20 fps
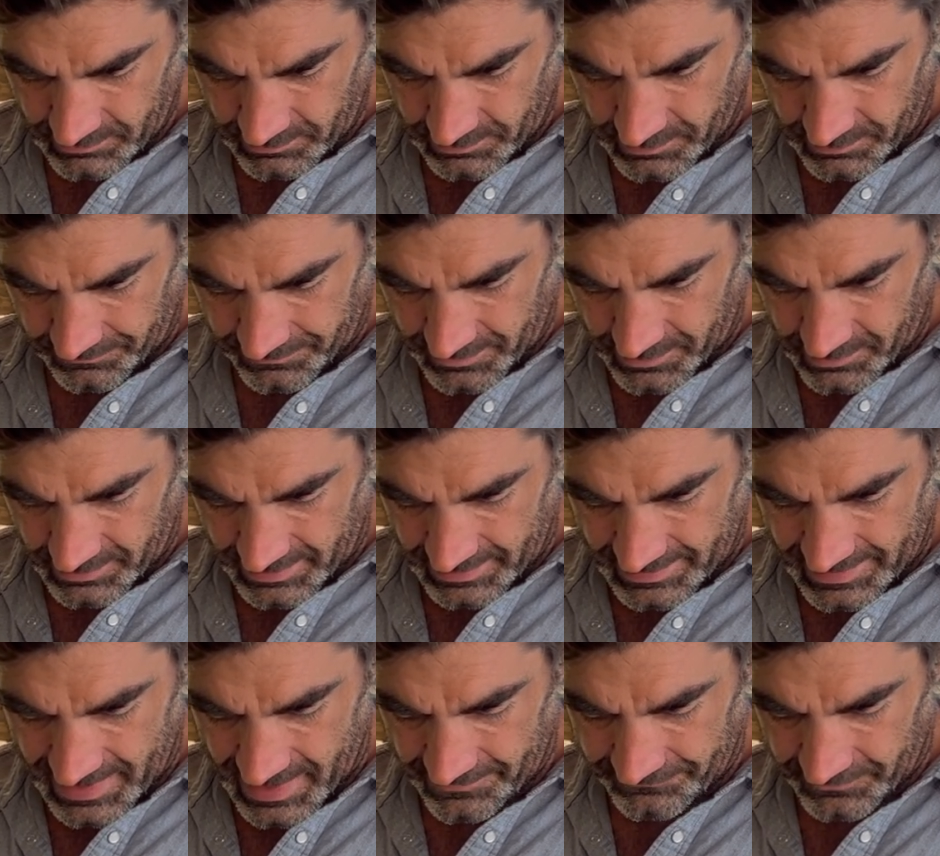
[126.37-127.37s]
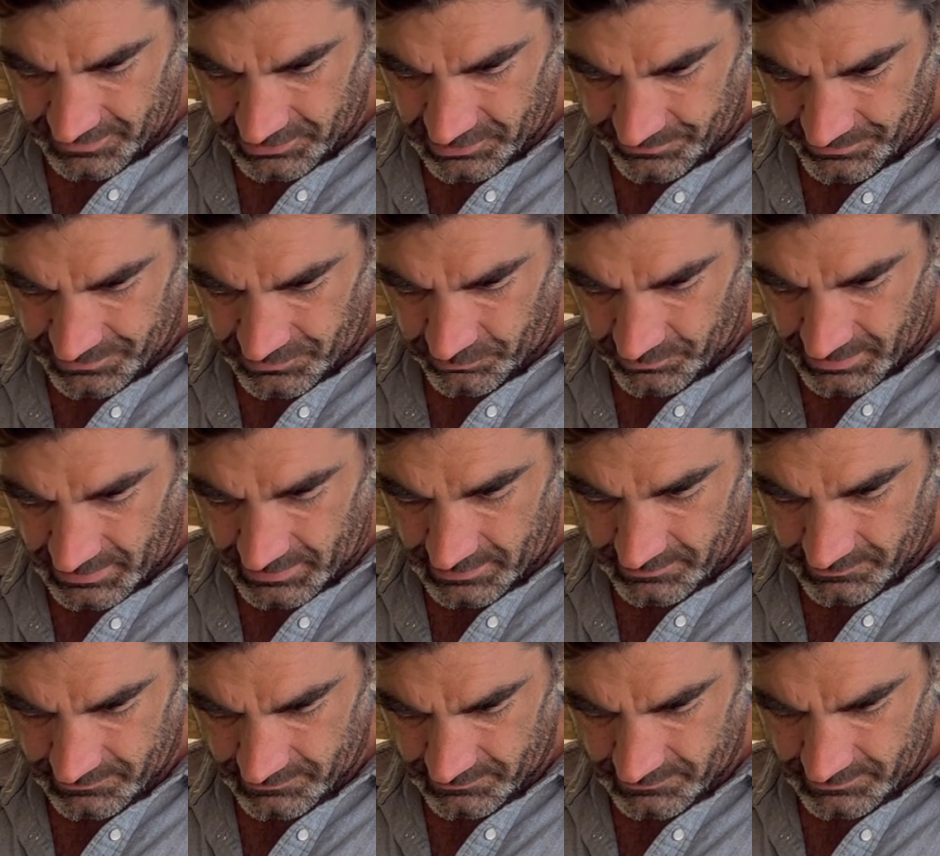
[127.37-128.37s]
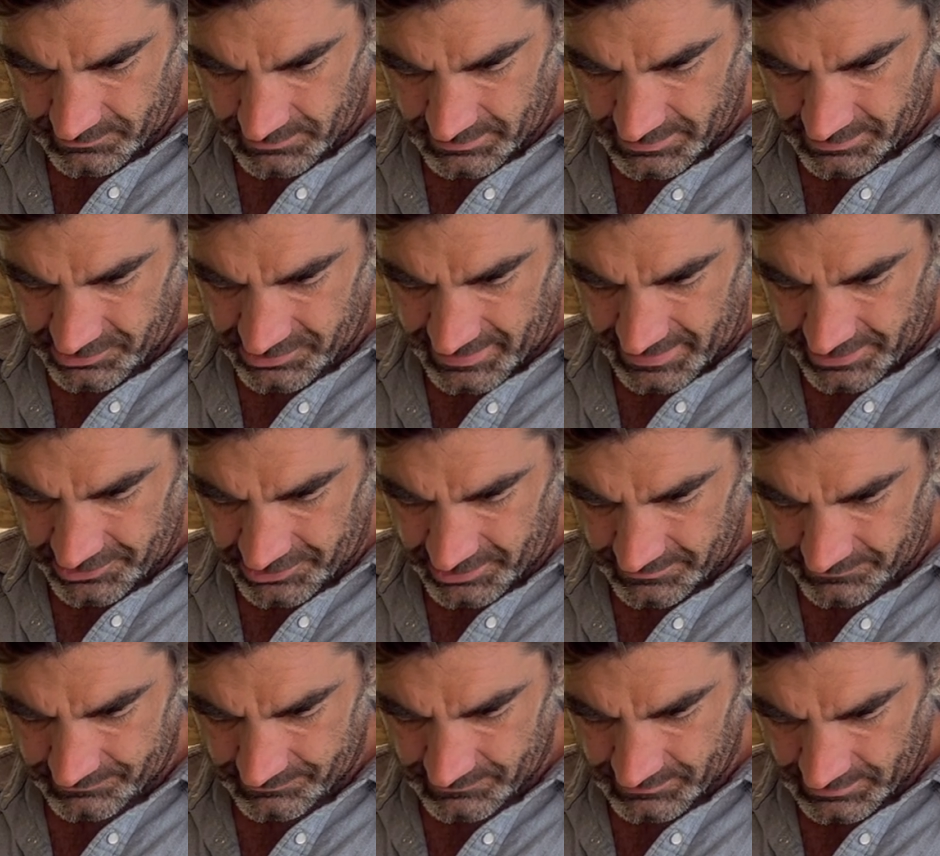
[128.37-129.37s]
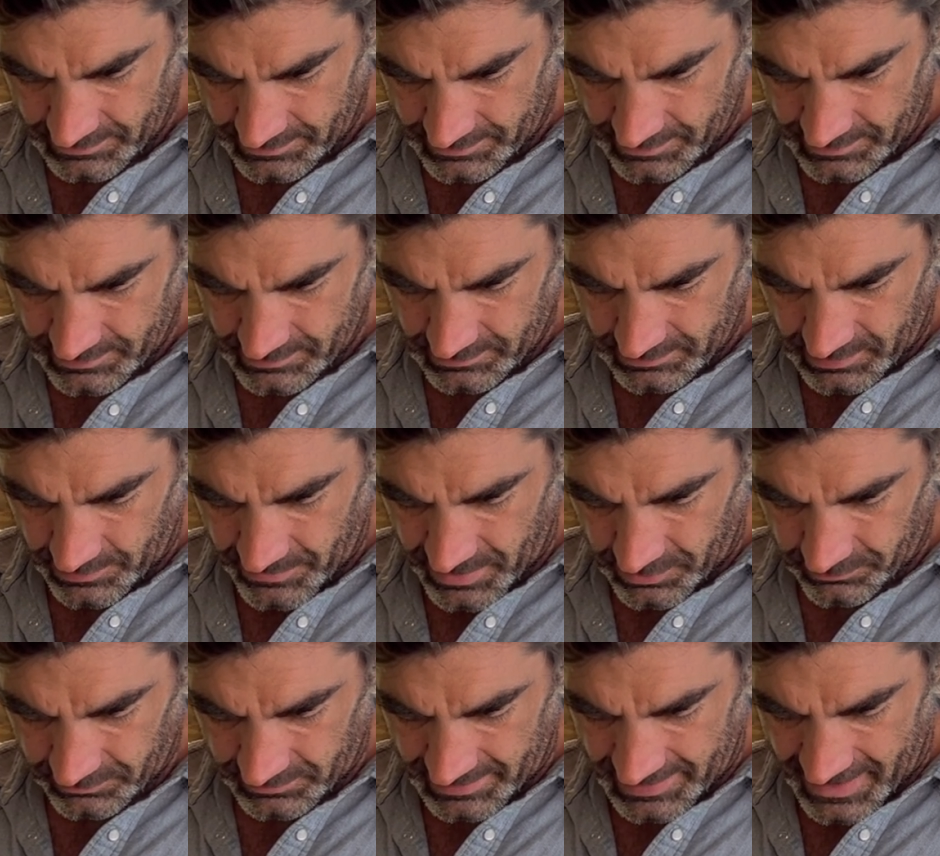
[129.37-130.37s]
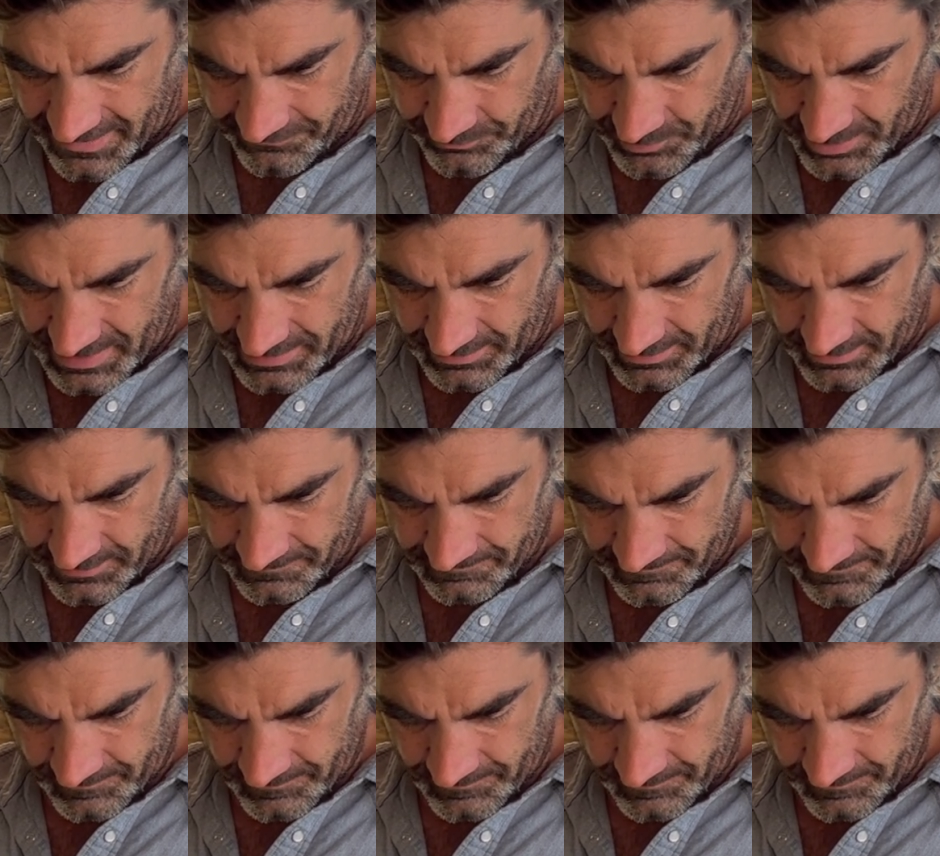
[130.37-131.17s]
your 30.5 inch between each station, come out the half breadth,